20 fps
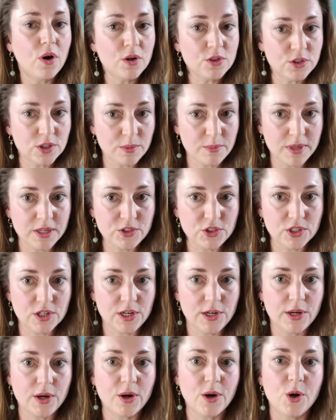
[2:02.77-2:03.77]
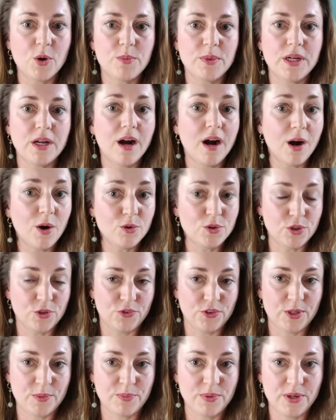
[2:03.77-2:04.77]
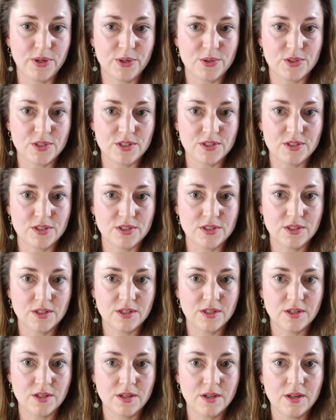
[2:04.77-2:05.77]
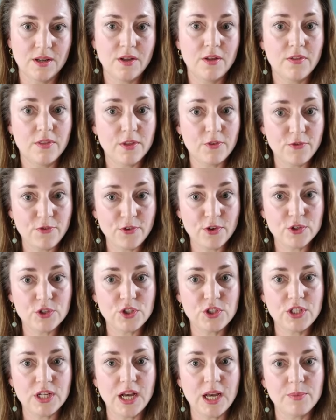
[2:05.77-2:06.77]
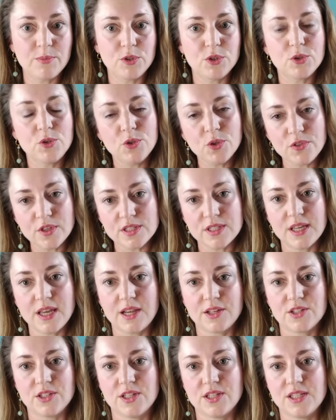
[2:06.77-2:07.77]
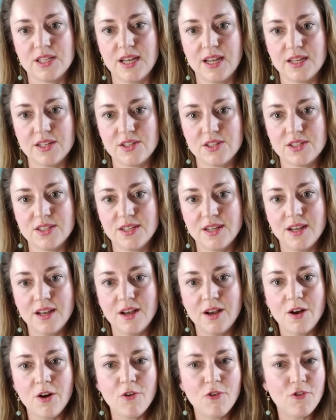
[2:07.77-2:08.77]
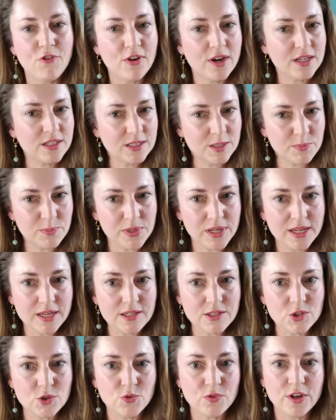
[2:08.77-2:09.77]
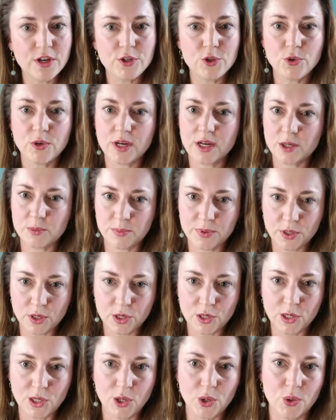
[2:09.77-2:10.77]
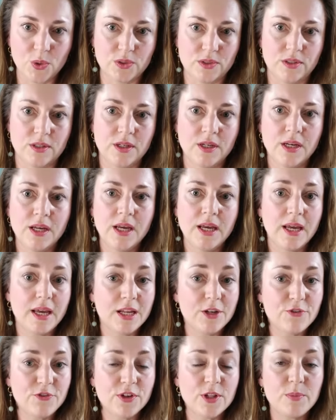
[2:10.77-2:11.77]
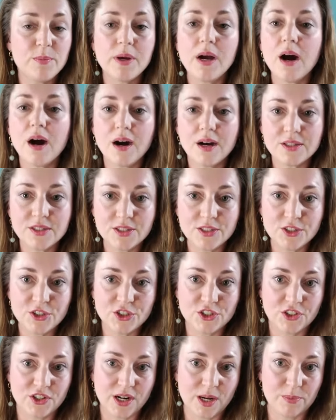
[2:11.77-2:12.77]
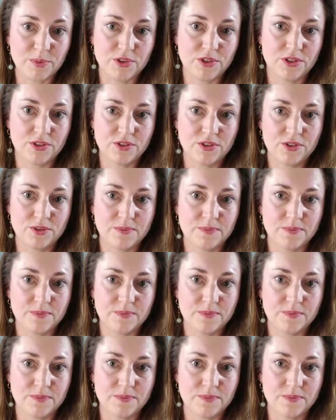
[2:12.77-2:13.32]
automatically coming out of hypnosis. The first time you do this exercise, find a place where you can be alone and will be uninterrupted.